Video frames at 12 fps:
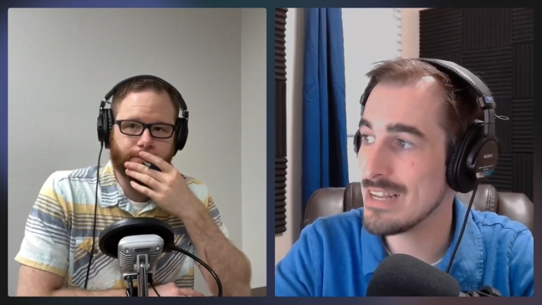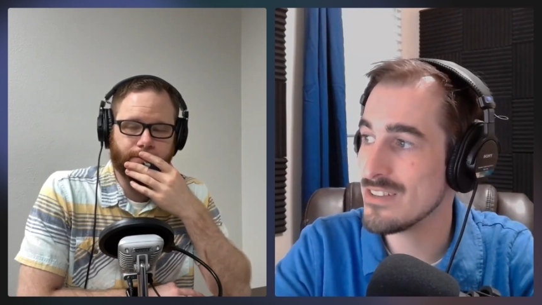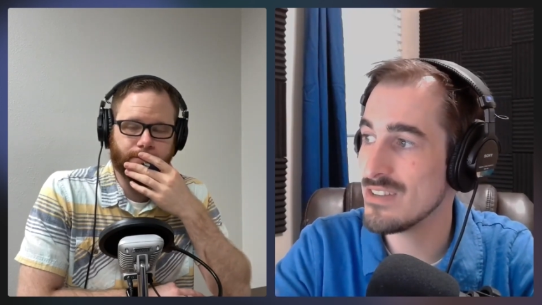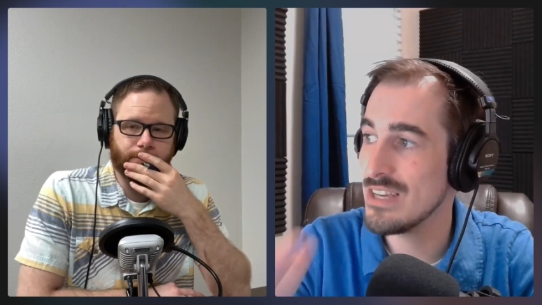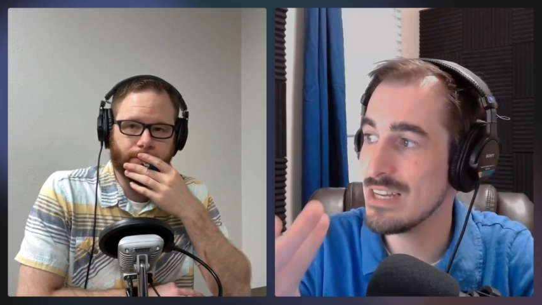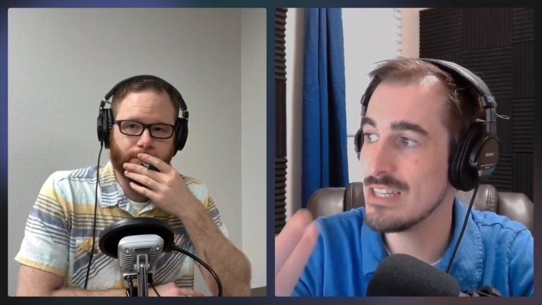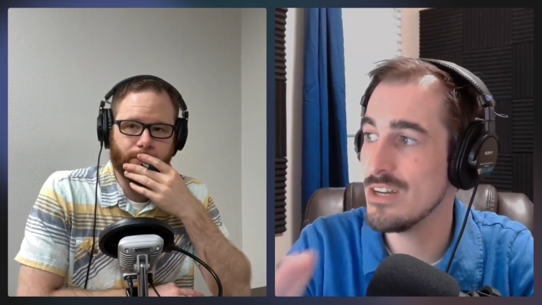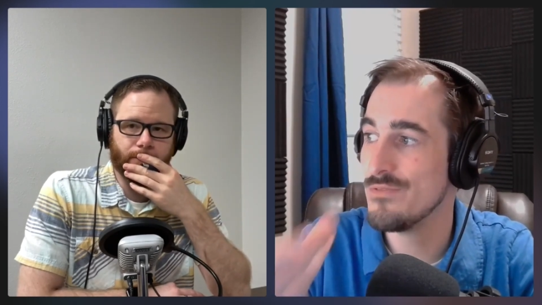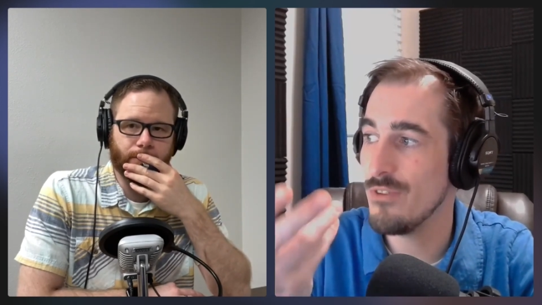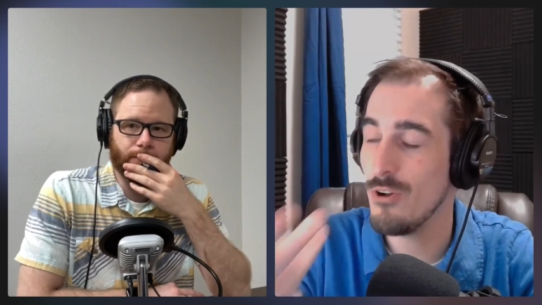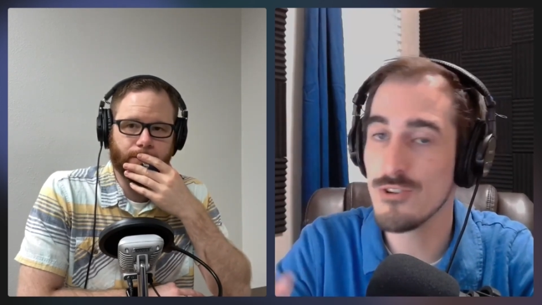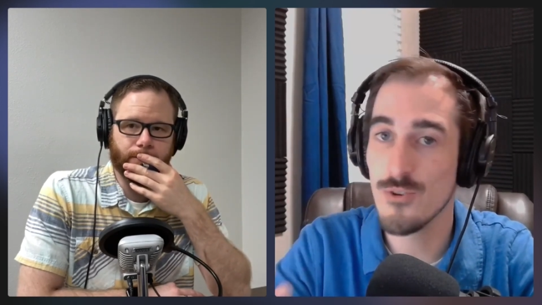Speaker 1: It's the idea
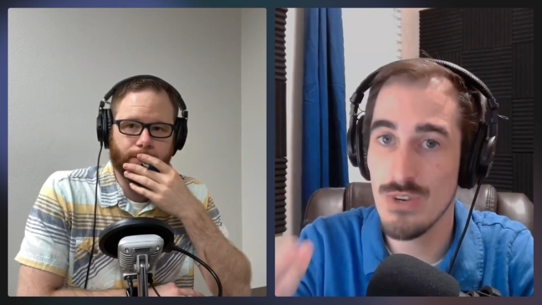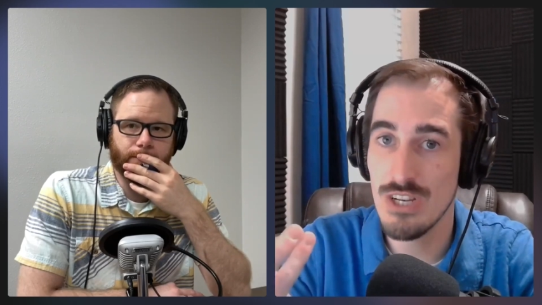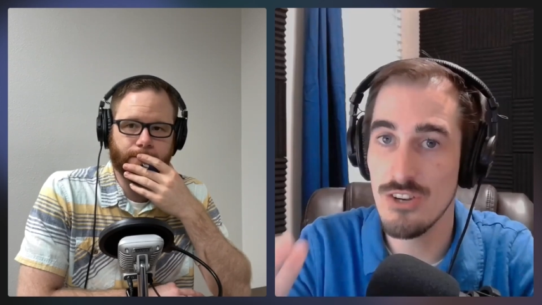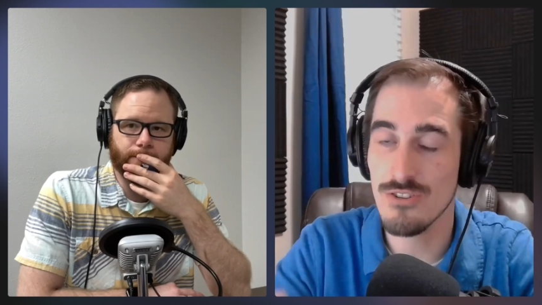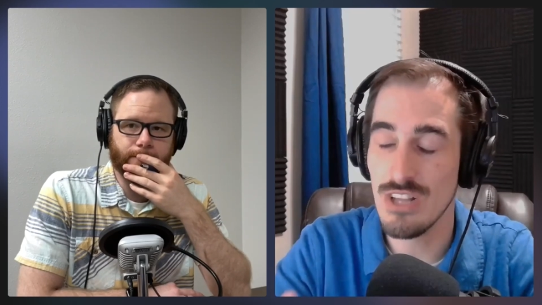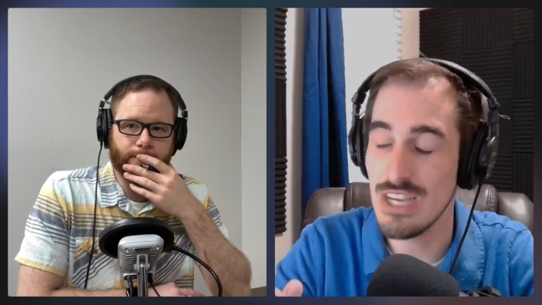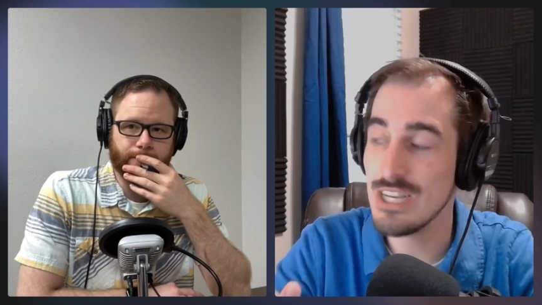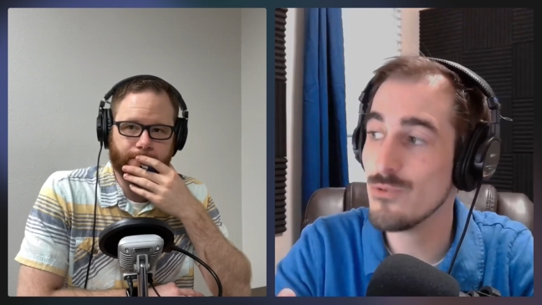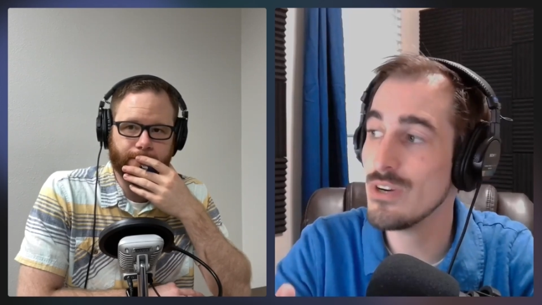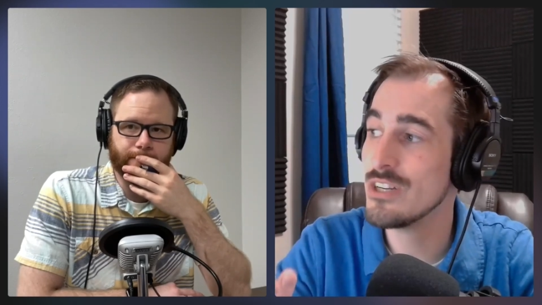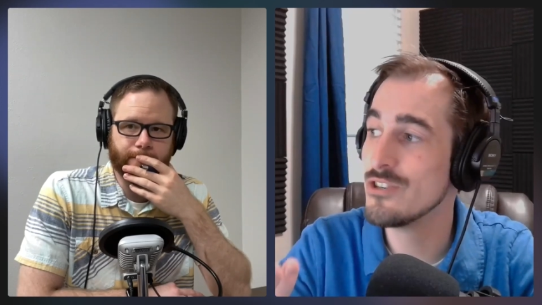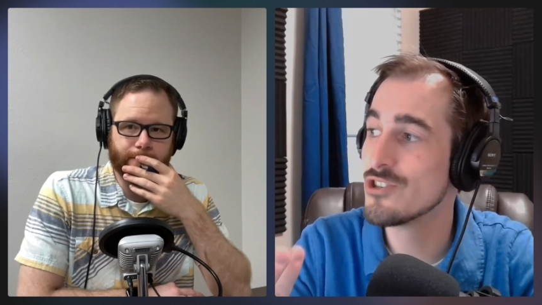of altering your
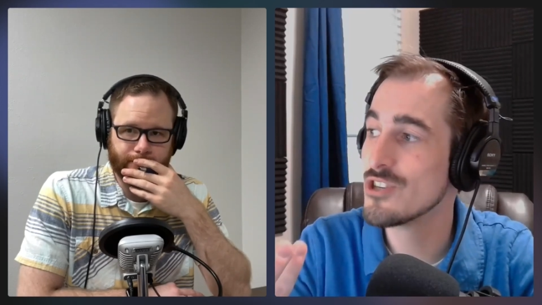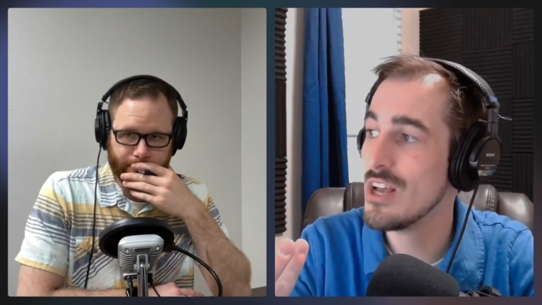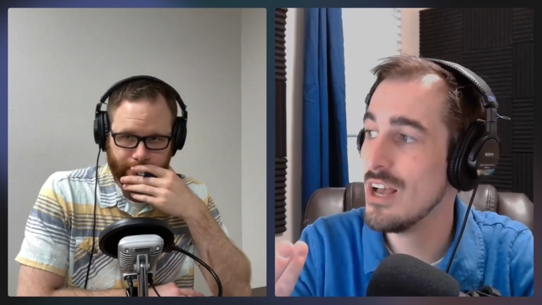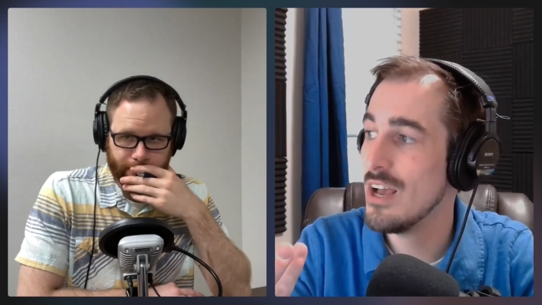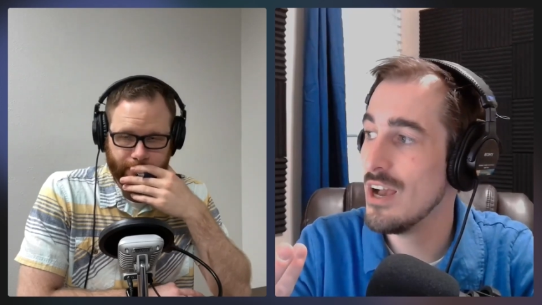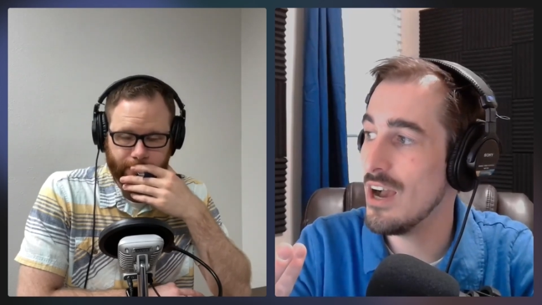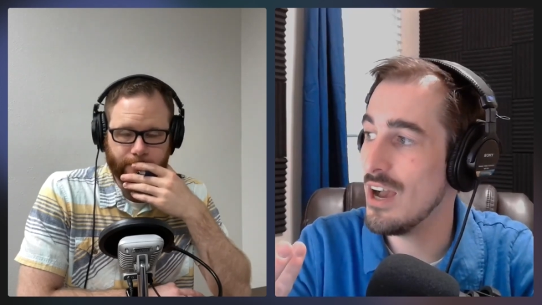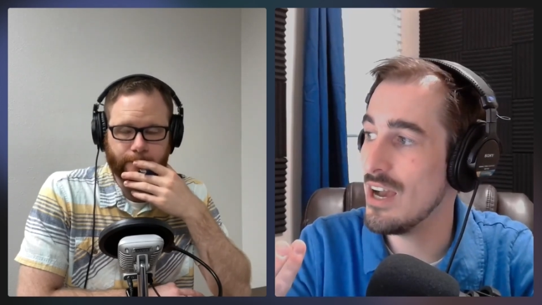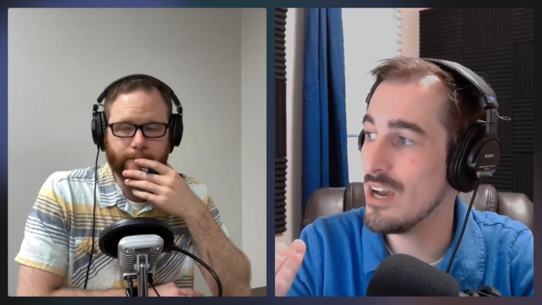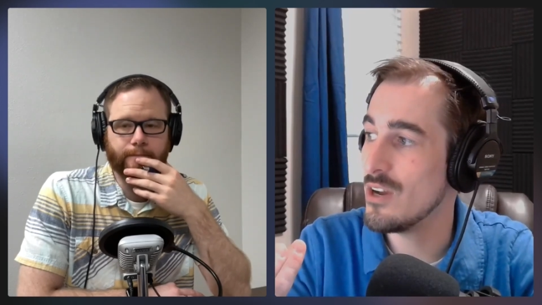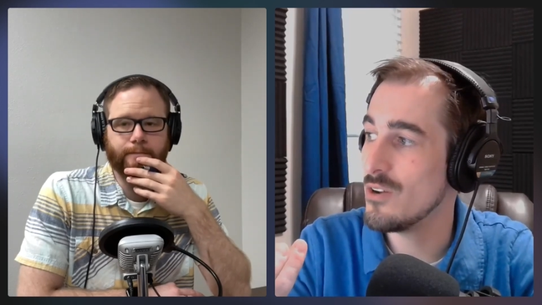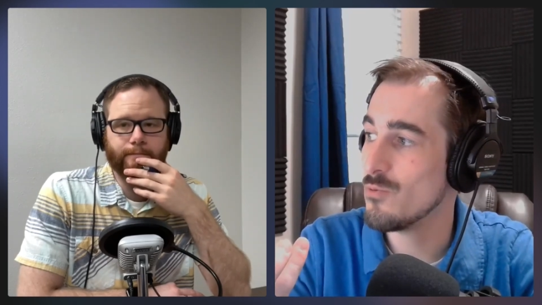language
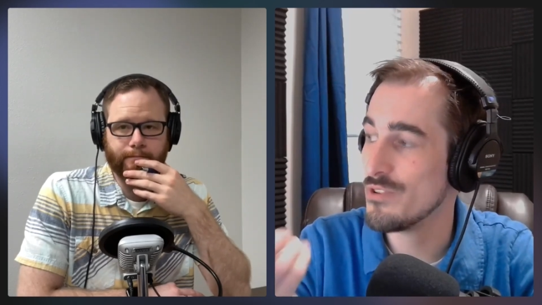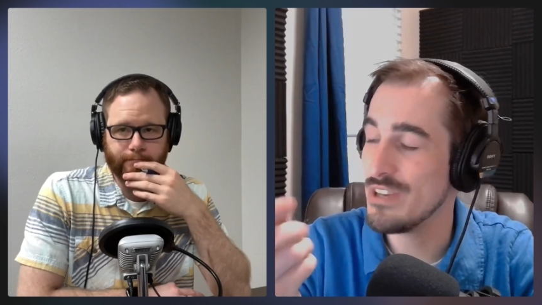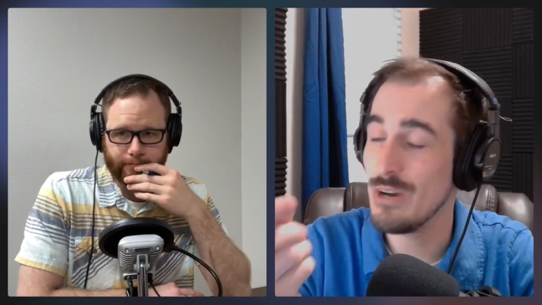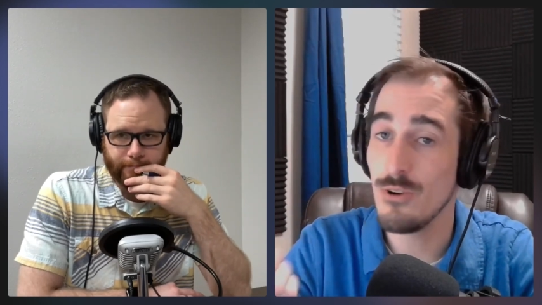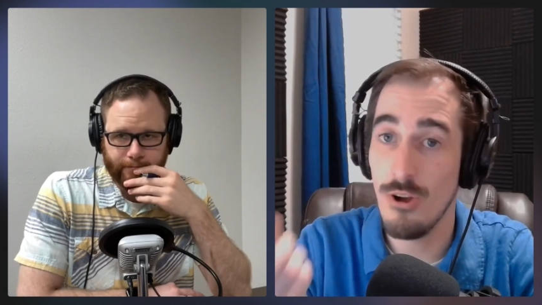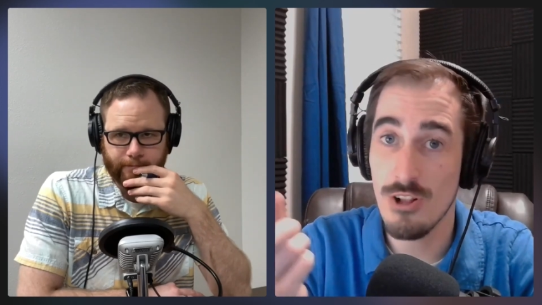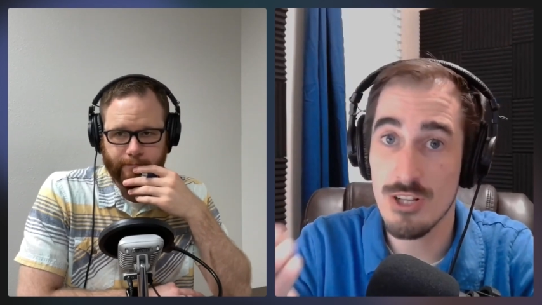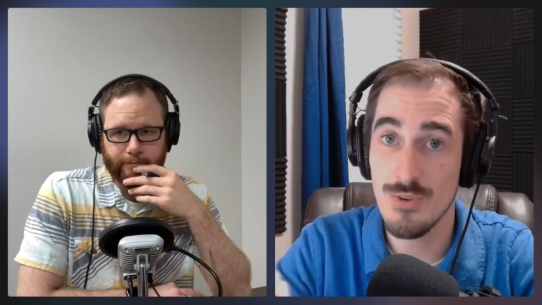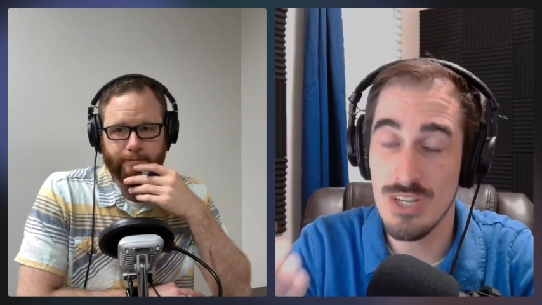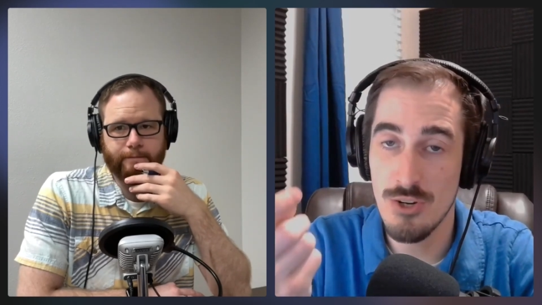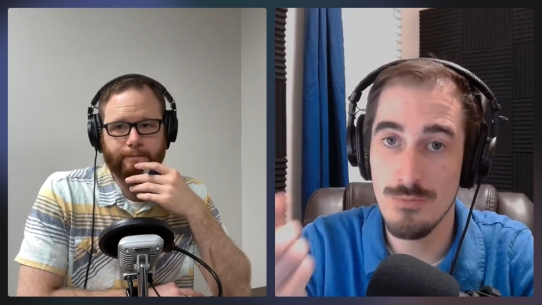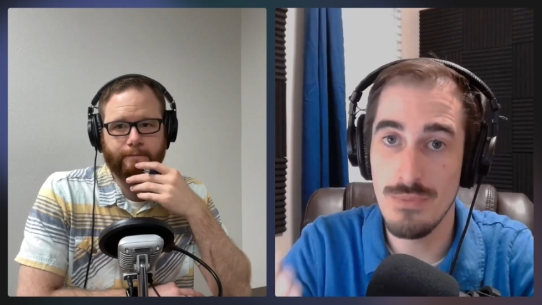uh, without
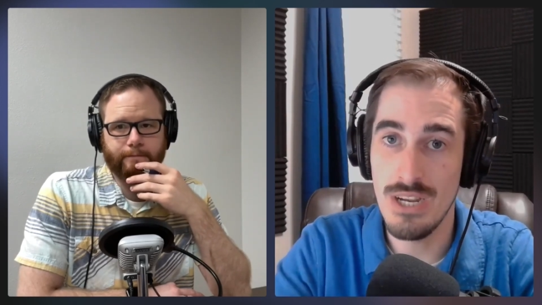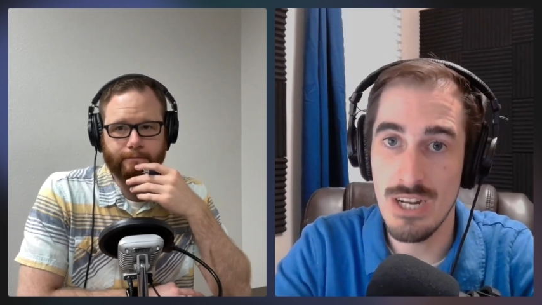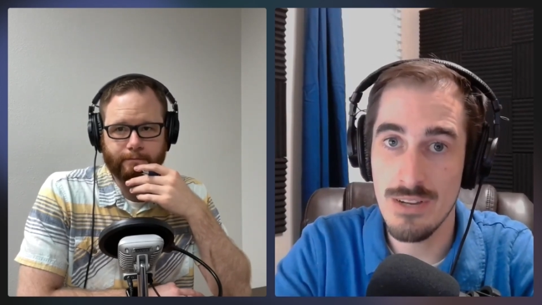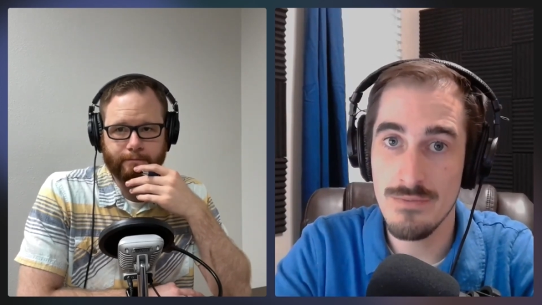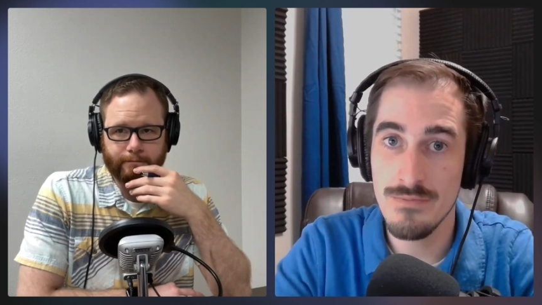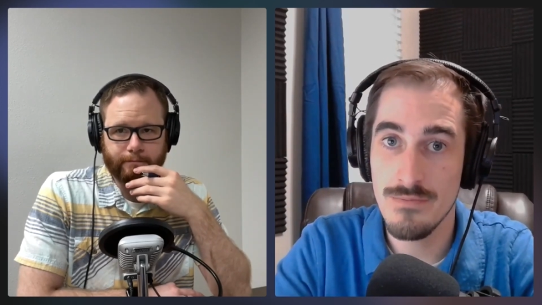altering your meaning.